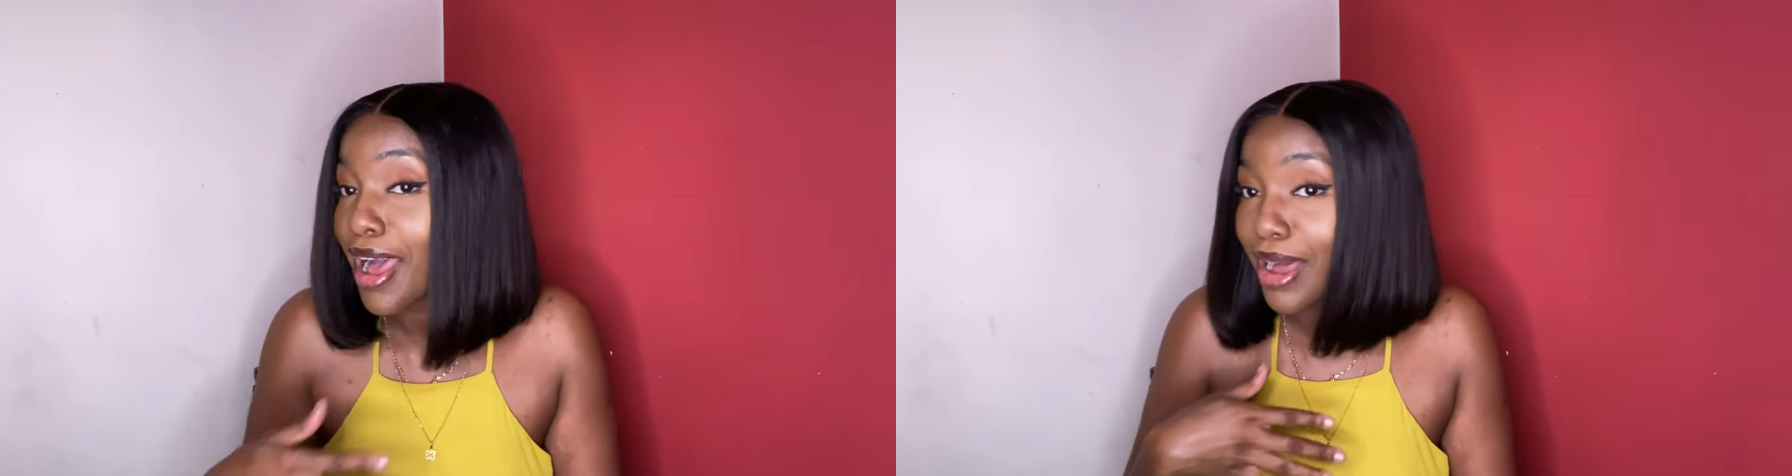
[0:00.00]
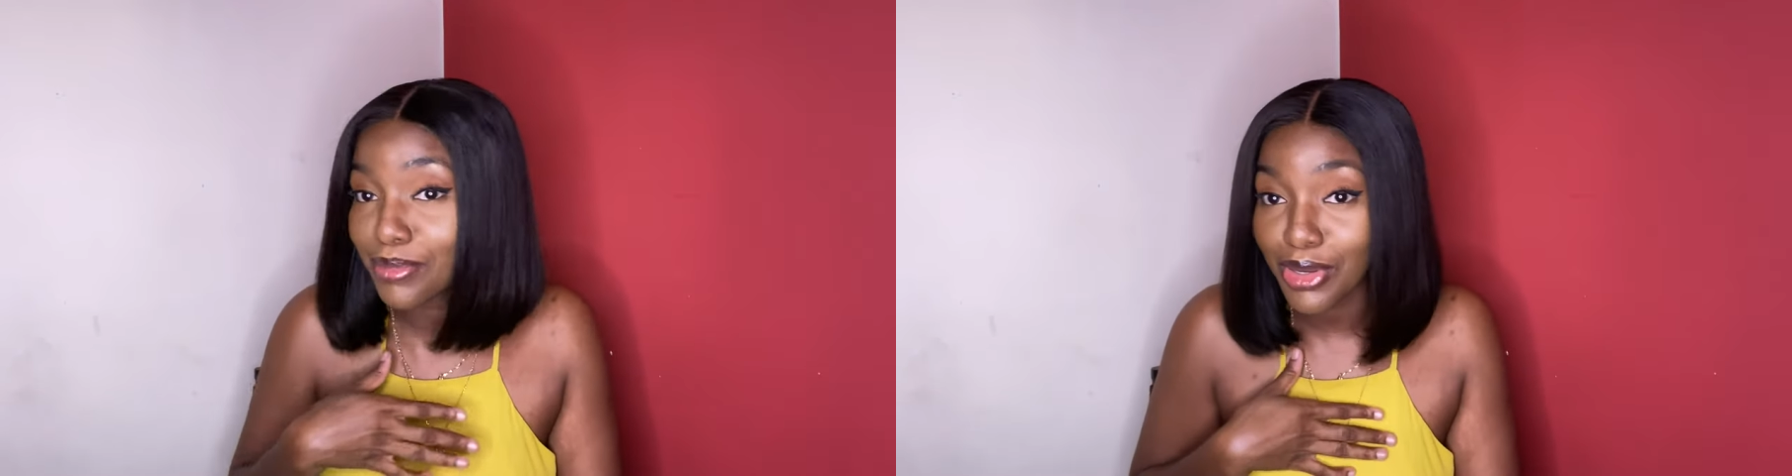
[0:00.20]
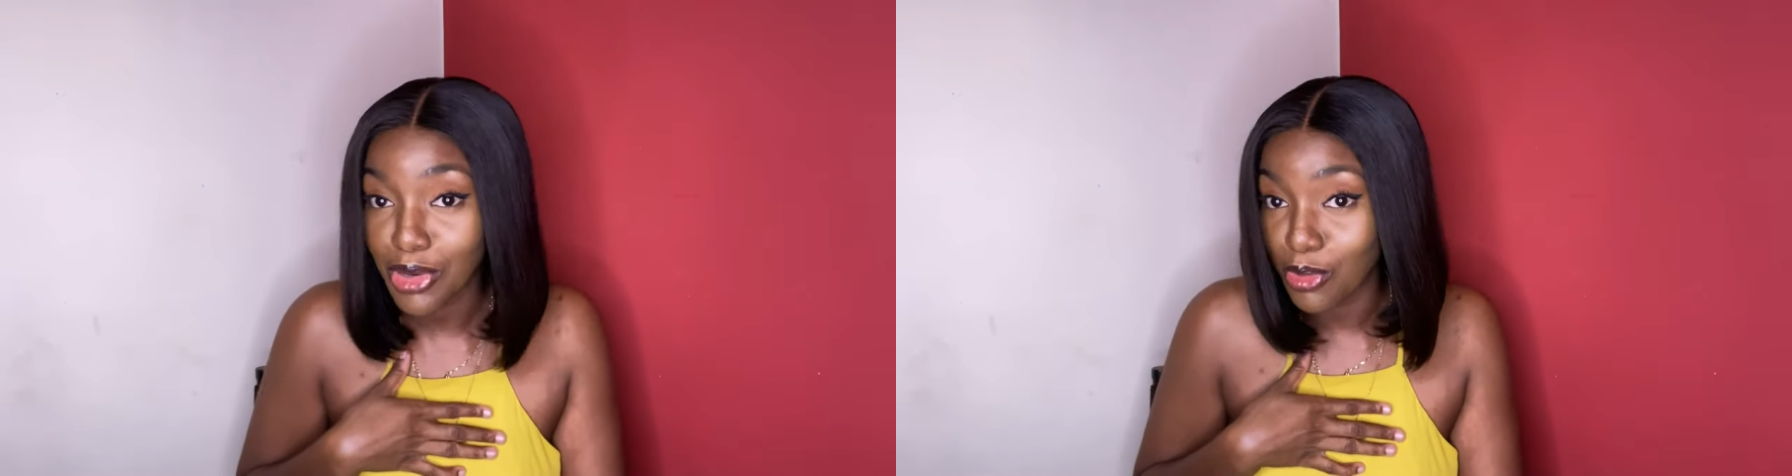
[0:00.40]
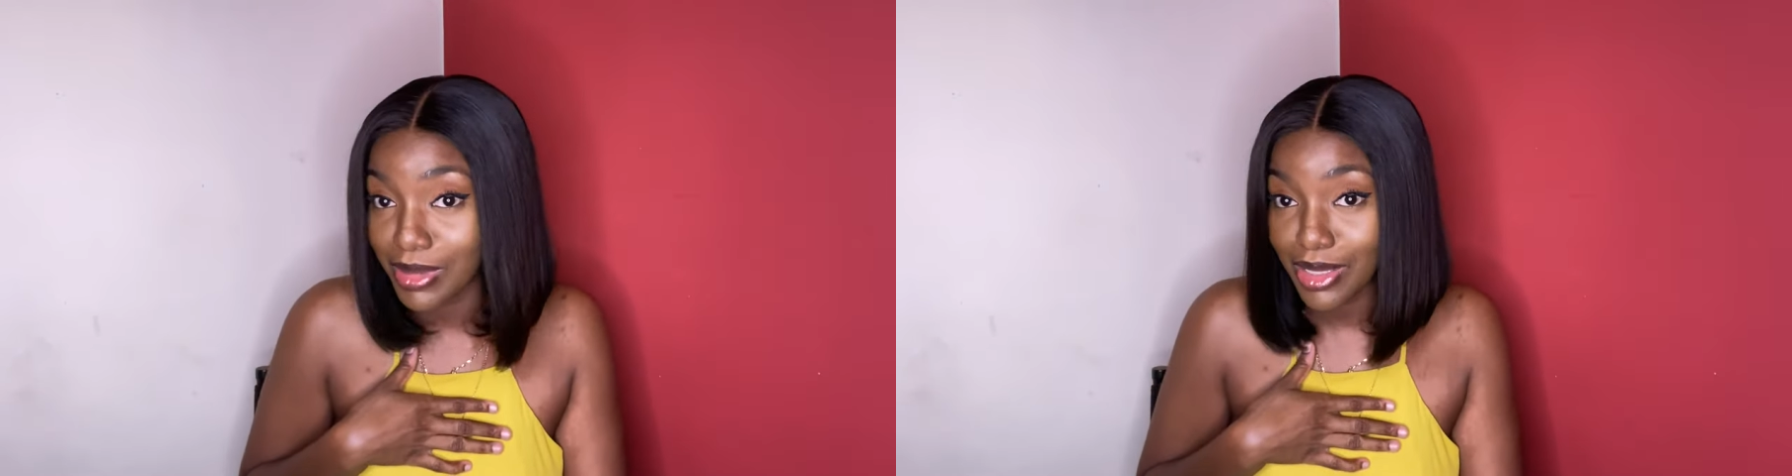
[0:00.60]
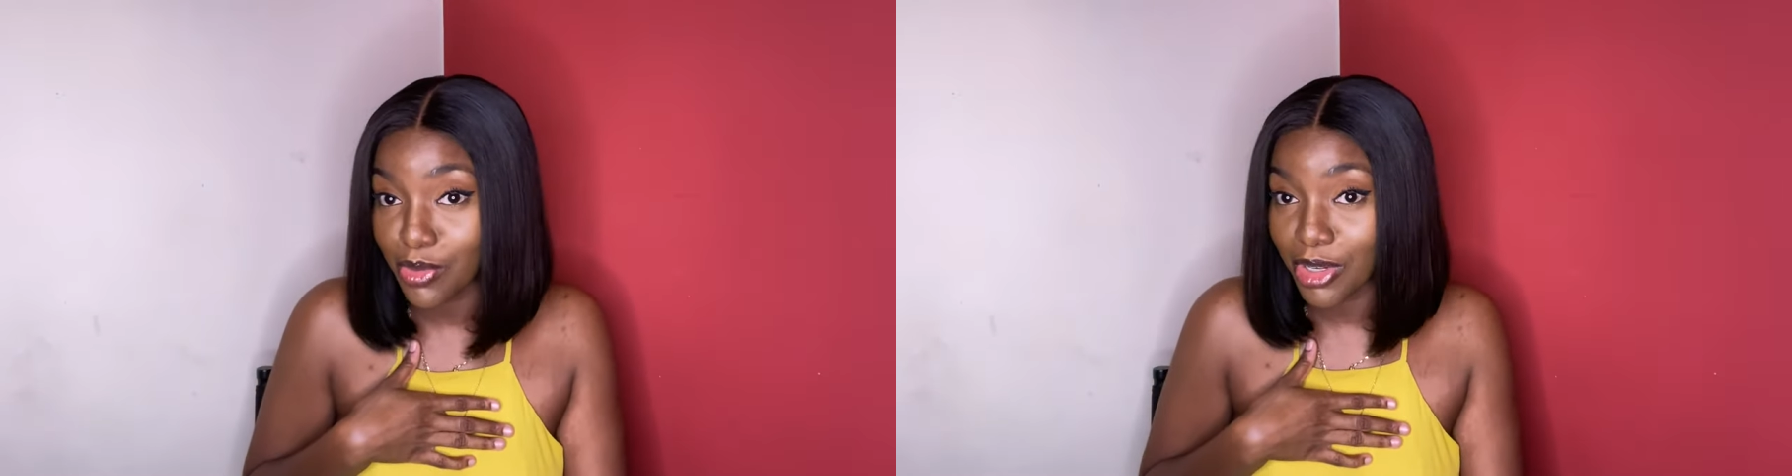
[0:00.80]
I'm not gonna
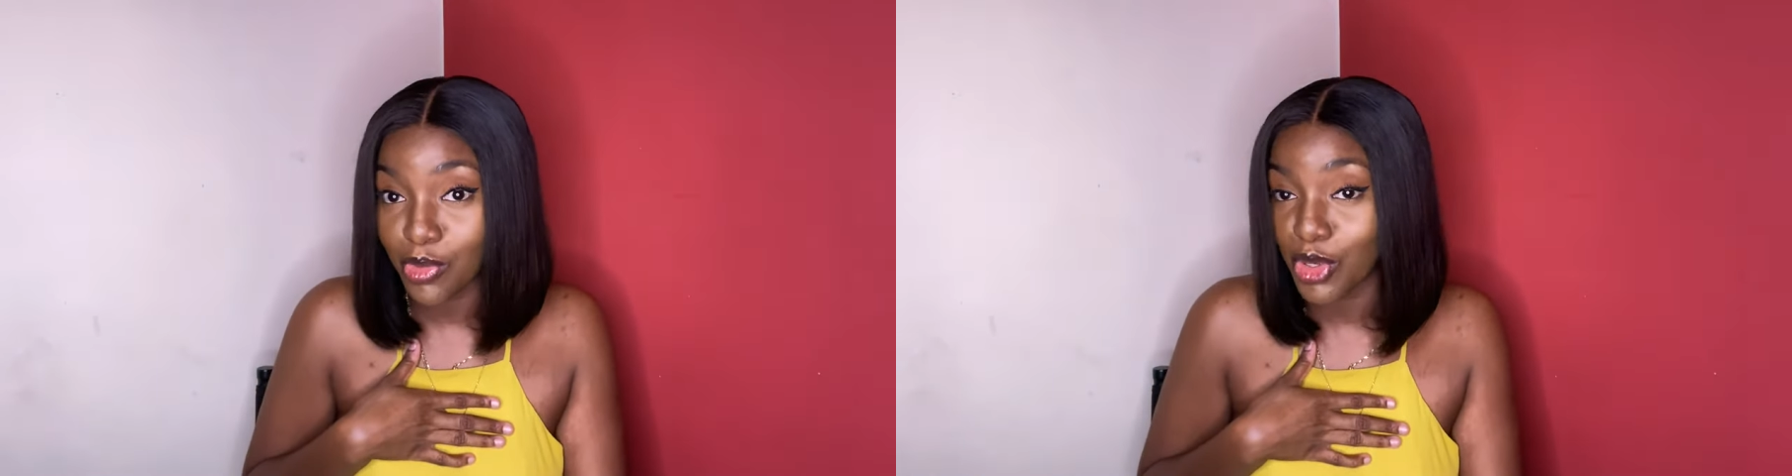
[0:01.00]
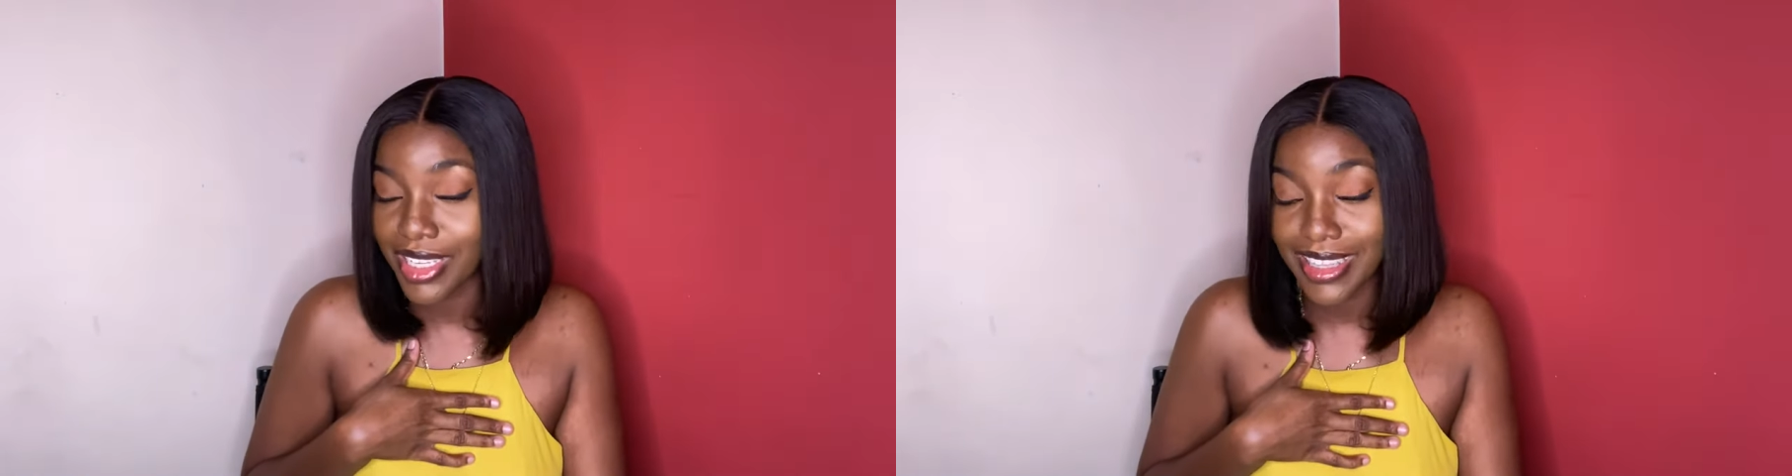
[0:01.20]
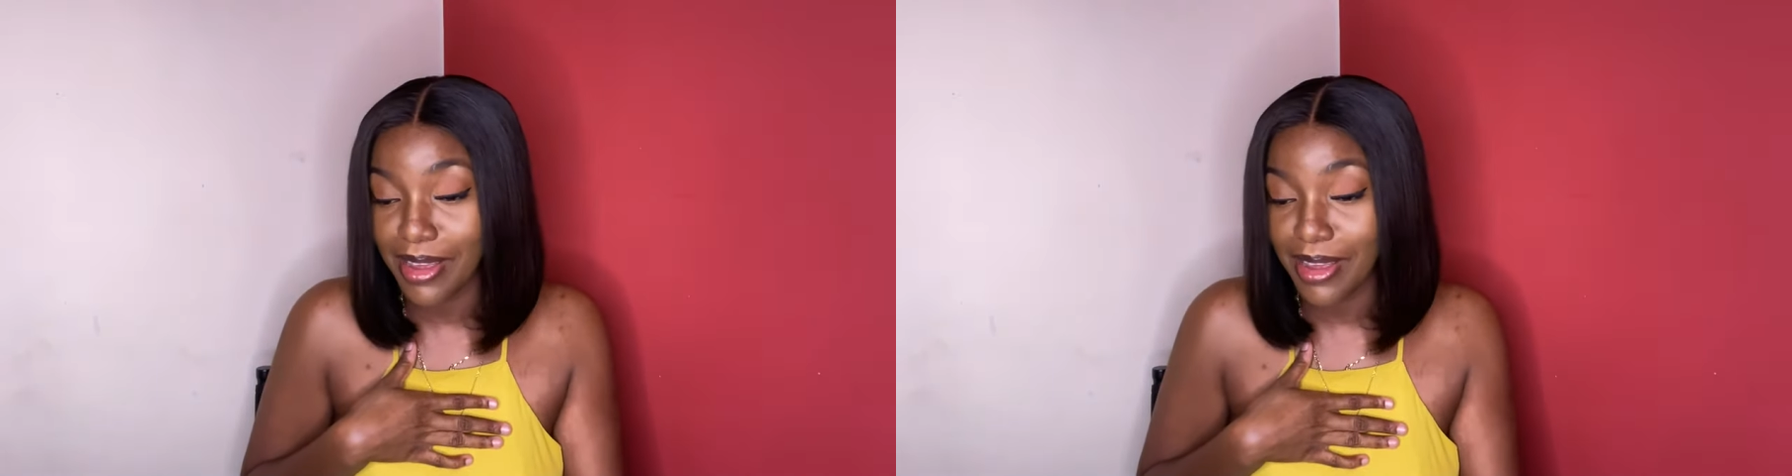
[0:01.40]
be the one working